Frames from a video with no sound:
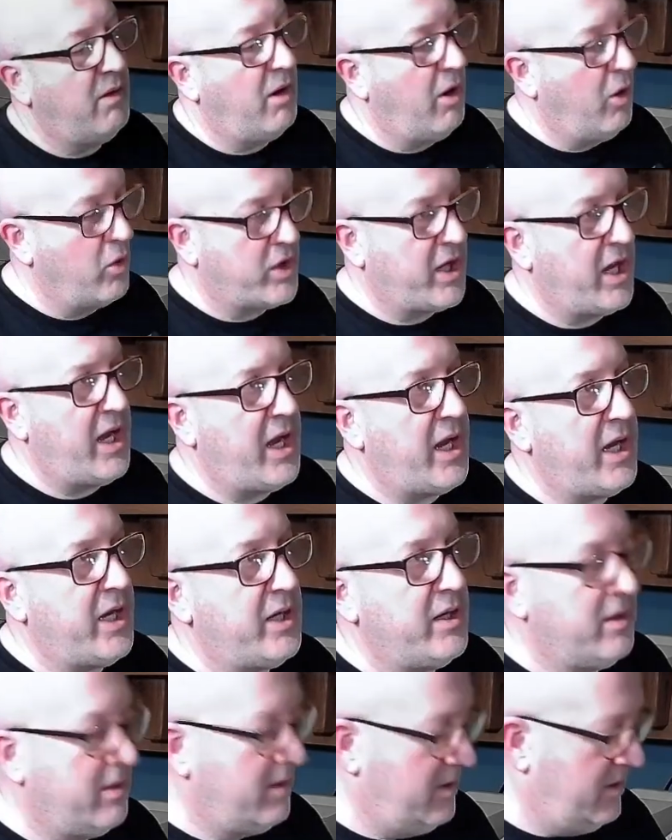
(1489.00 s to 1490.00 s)
Okay,
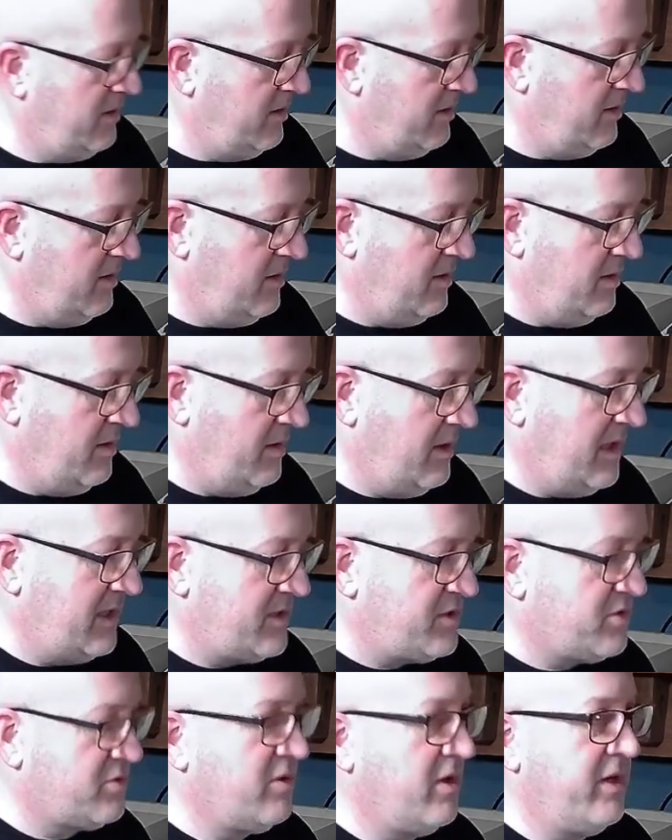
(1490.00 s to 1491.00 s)

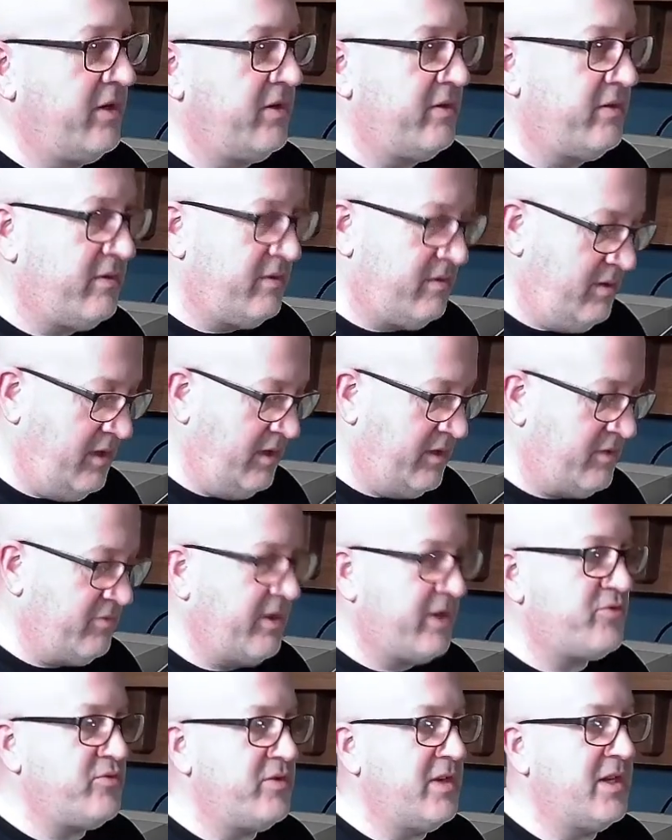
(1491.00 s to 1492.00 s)
let's try a
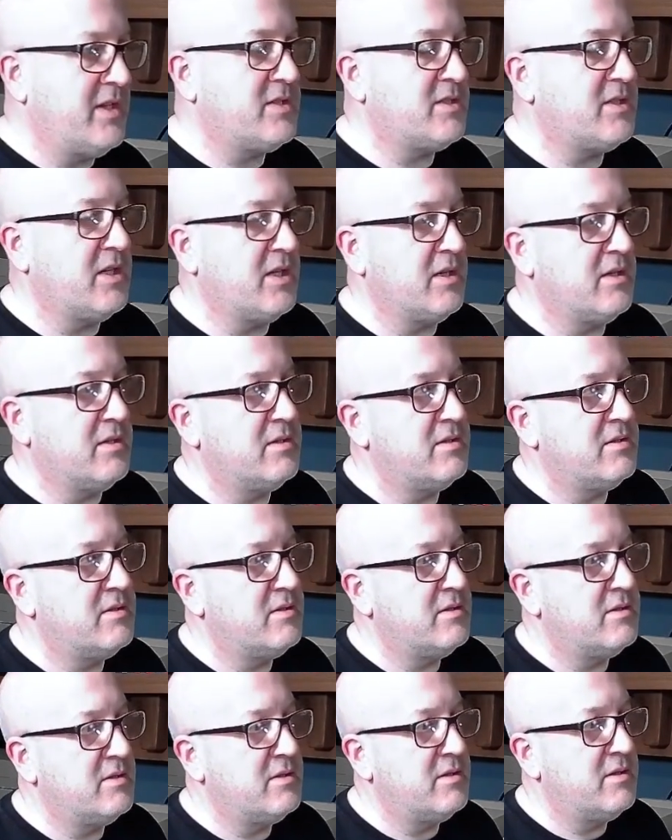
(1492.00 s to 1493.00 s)
directory listing.
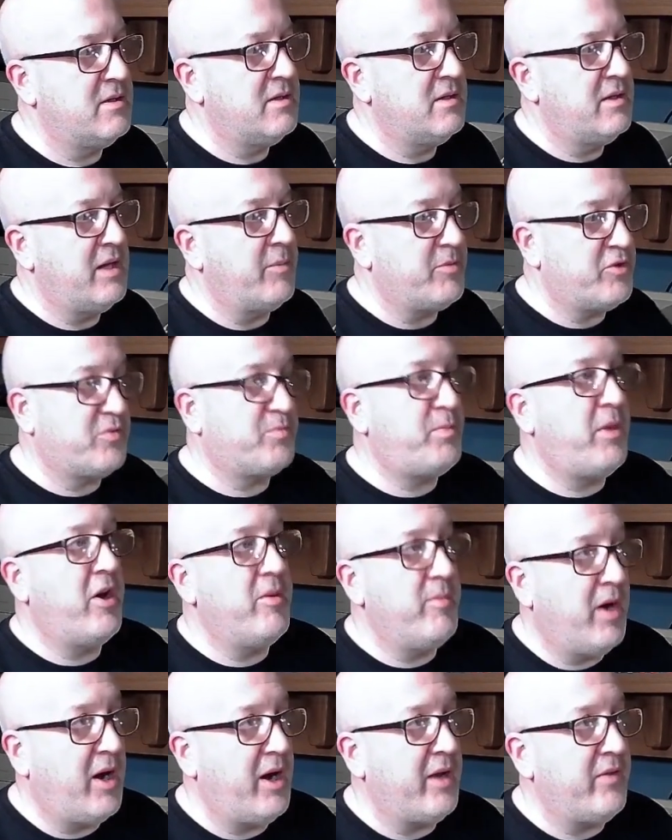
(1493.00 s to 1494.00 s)
Now, just bear
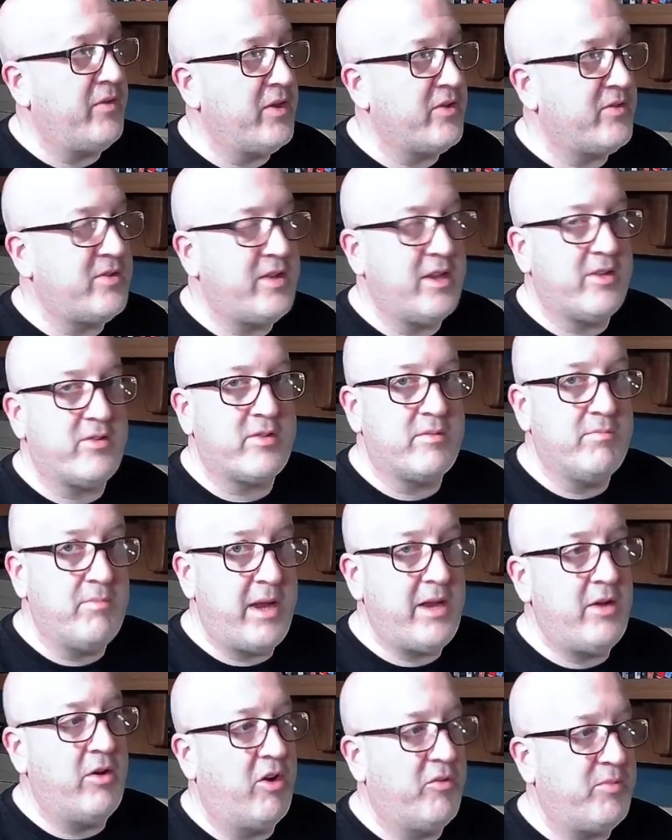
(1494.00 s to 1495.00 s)
in mind, this disk
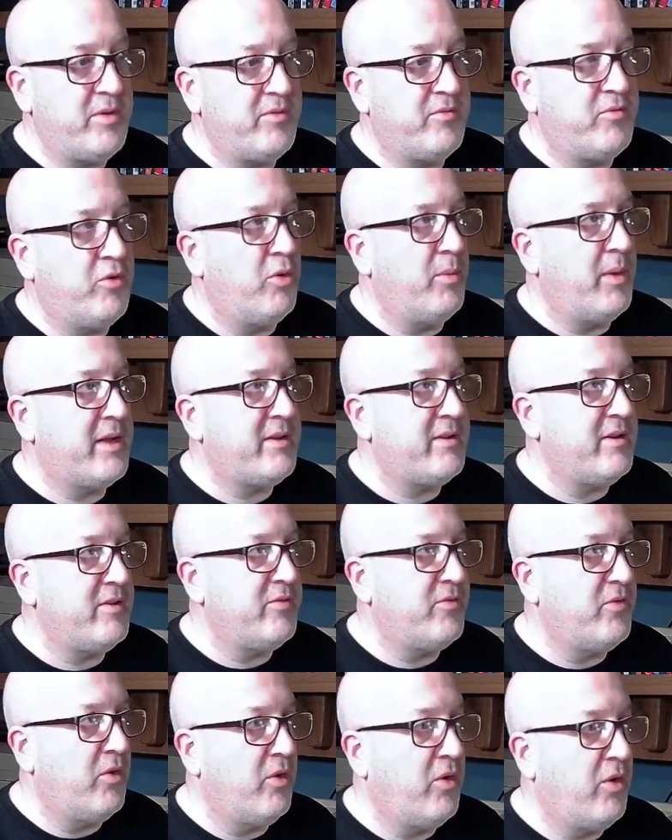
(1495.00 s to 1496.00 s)
may not have been formatted
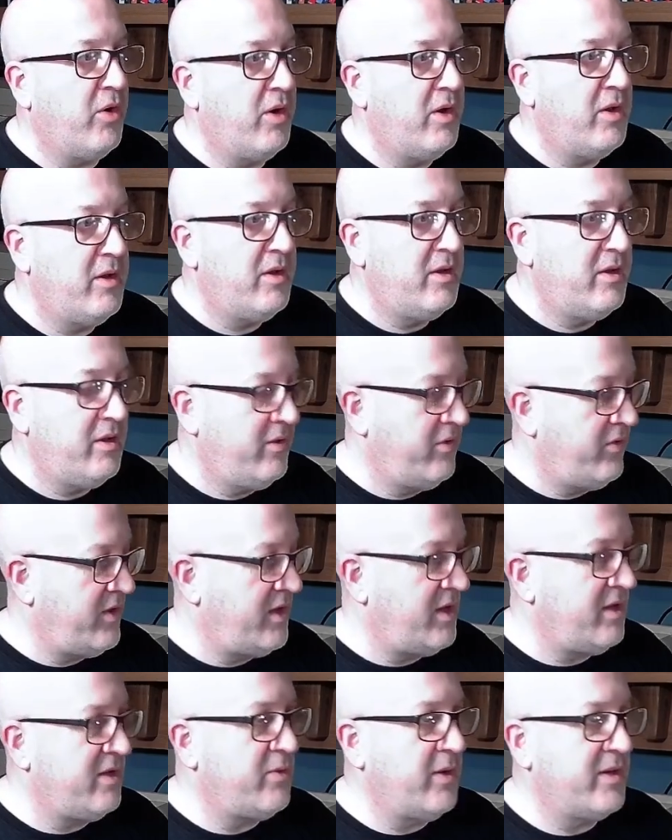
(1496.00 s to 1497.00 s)
for
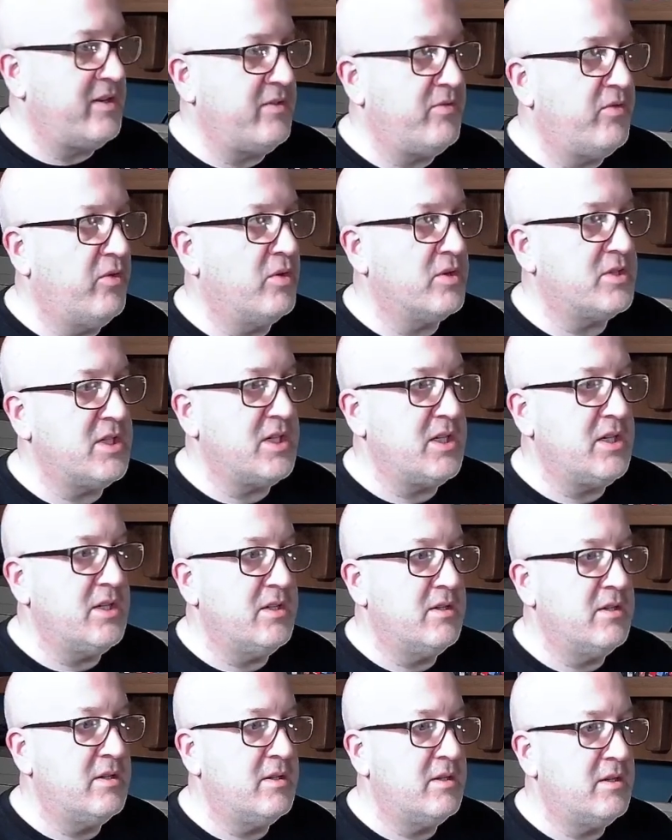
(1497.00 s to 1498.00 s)
the 2040.
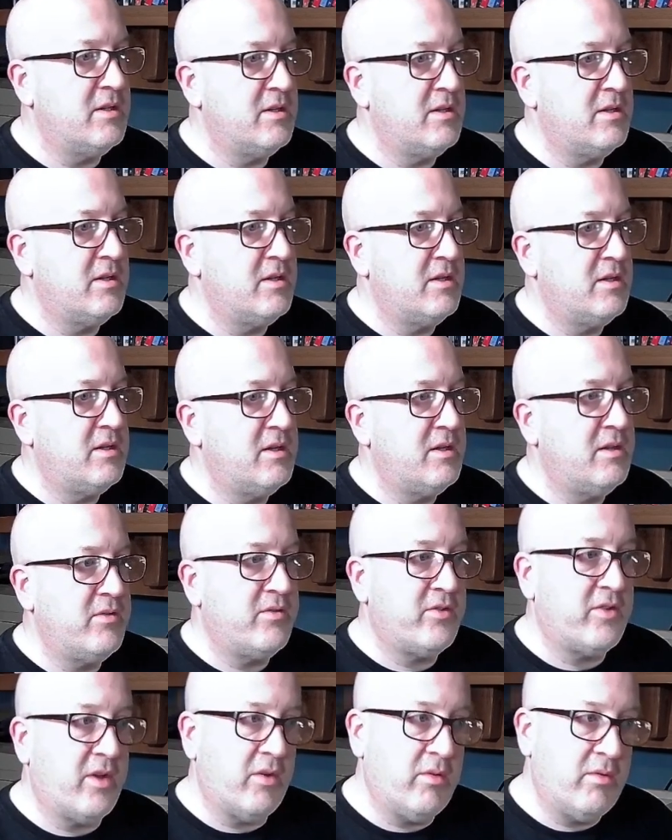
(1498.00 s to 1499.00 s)

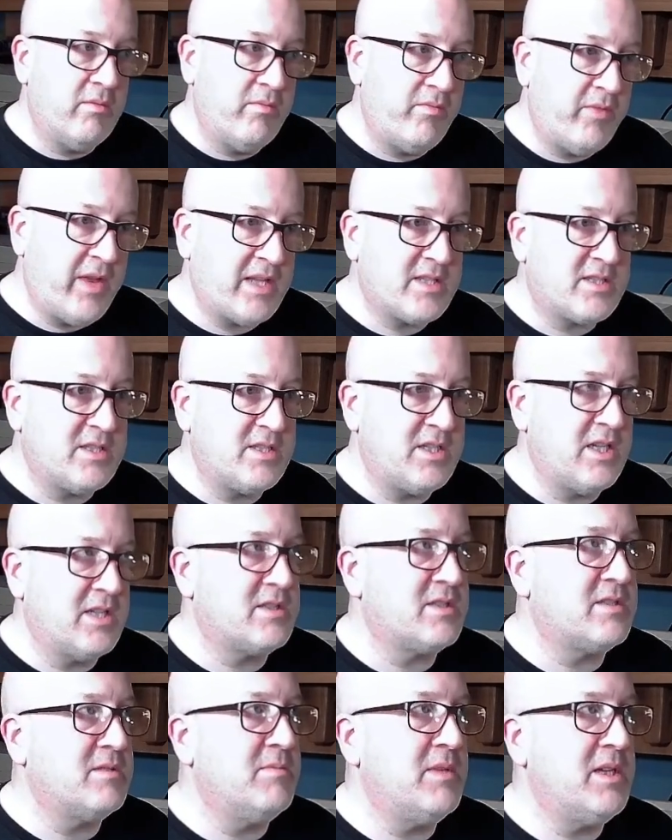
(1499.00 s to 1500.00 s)
So that
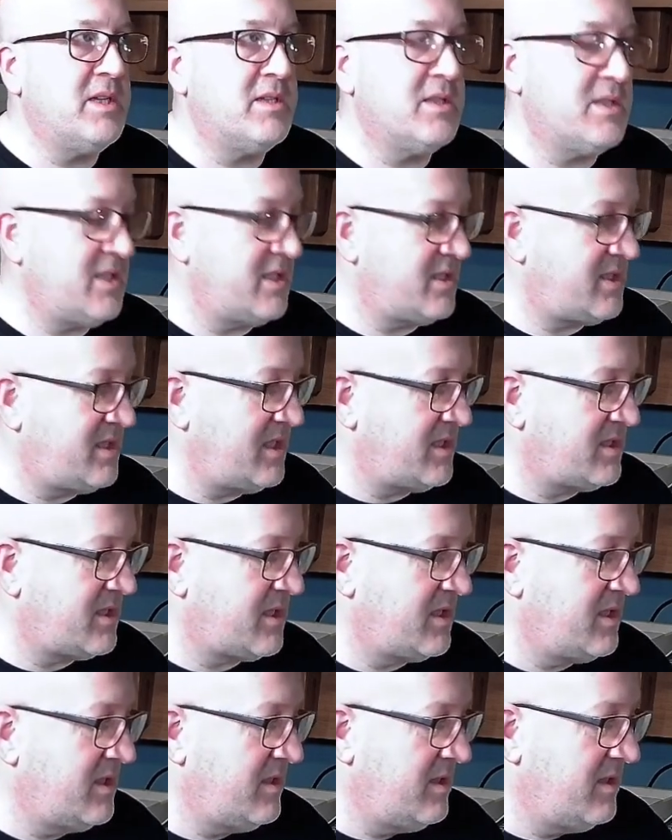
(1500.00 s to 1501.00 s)
suggests to me that this disk